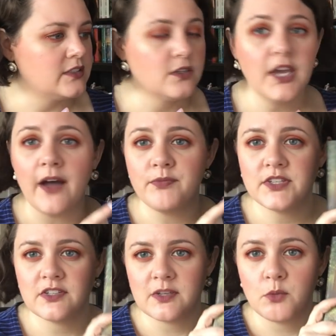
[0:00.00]
So yeah,
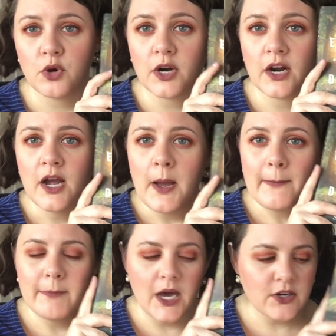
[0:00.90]
this is a more
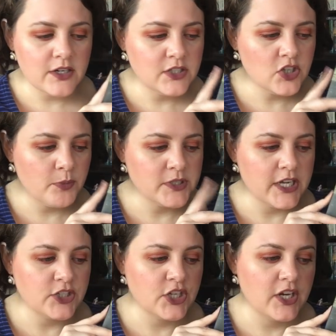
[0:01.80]
modern
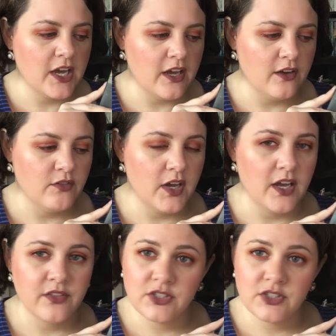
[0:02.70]
interpretation of uh,